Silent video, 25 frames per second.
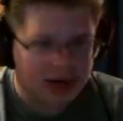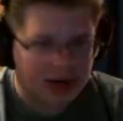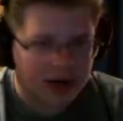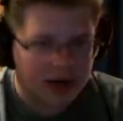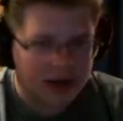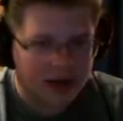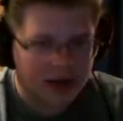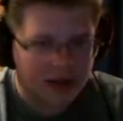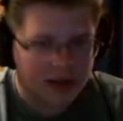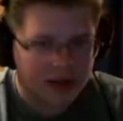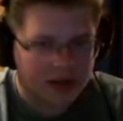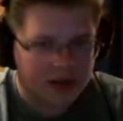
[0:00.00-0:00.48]
any
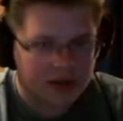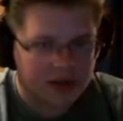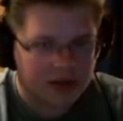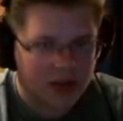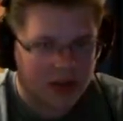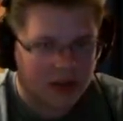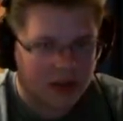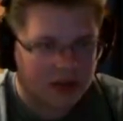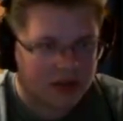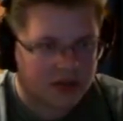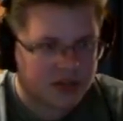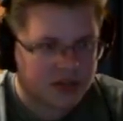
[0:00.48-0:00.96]
of the
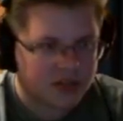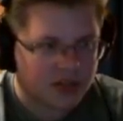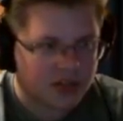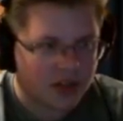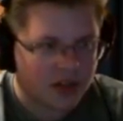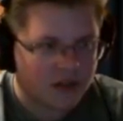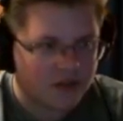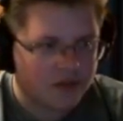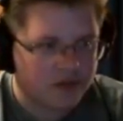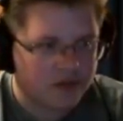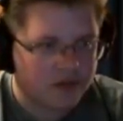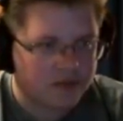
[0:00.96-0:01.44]
other
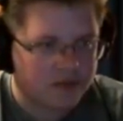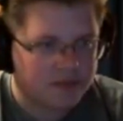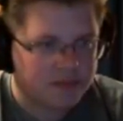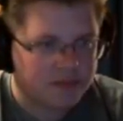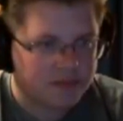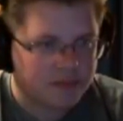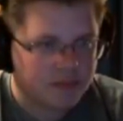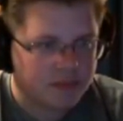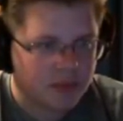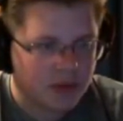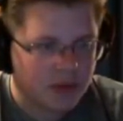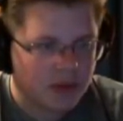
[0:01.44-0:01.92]
stuff.
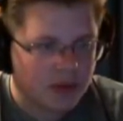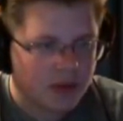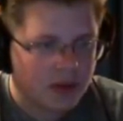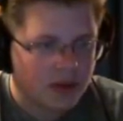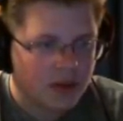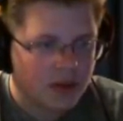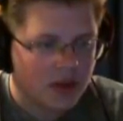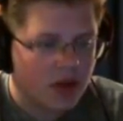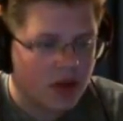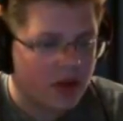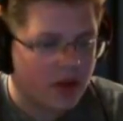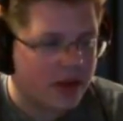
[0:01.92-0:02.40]

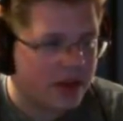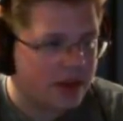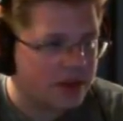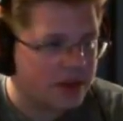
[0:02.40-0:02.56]
Okay,